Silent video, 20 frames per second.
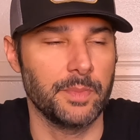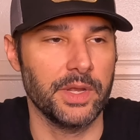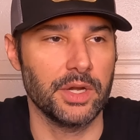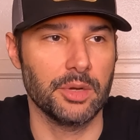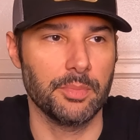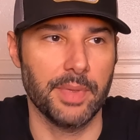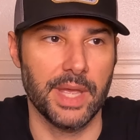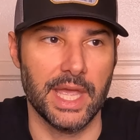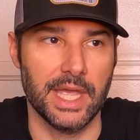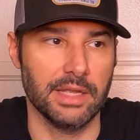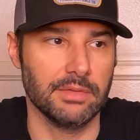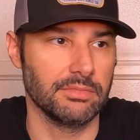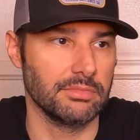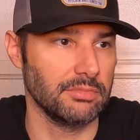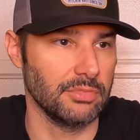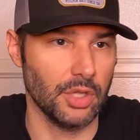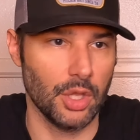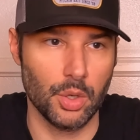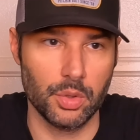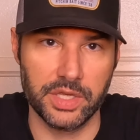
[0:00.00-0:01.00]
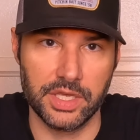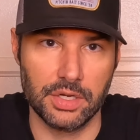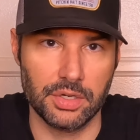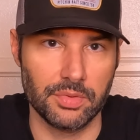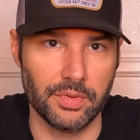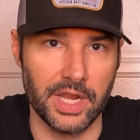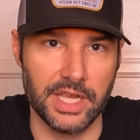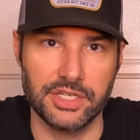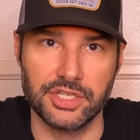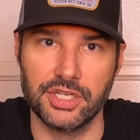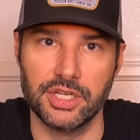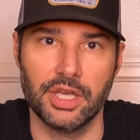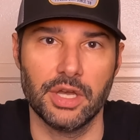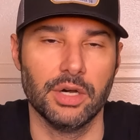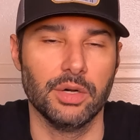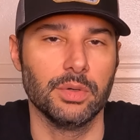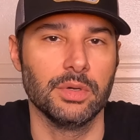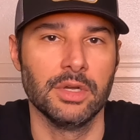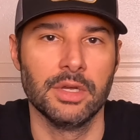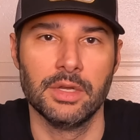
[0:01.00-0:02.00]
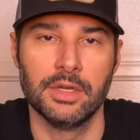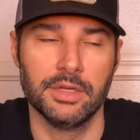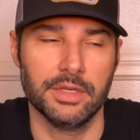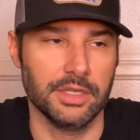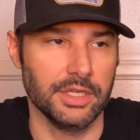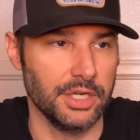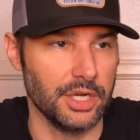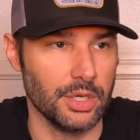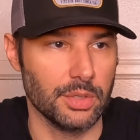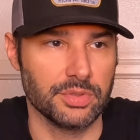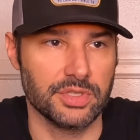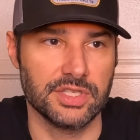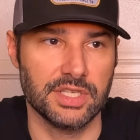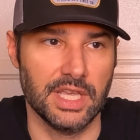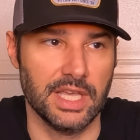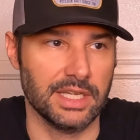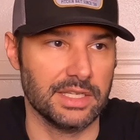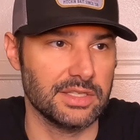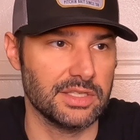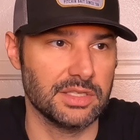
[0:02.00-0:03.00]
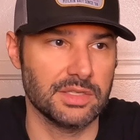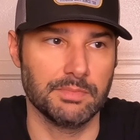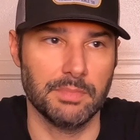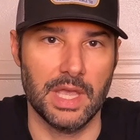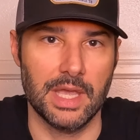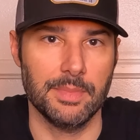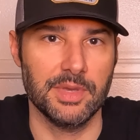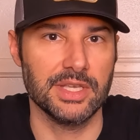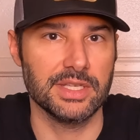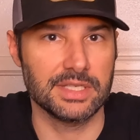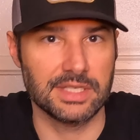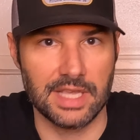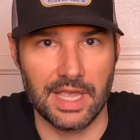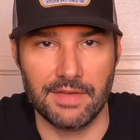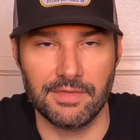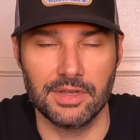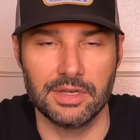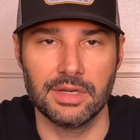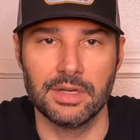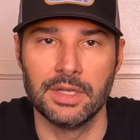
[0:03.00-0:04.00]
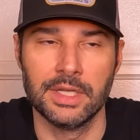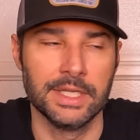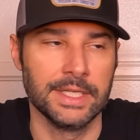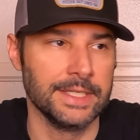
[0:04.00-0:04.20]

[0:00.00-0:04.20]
Spinnerbait, low gear ratio, you know, 6, maybe a 7.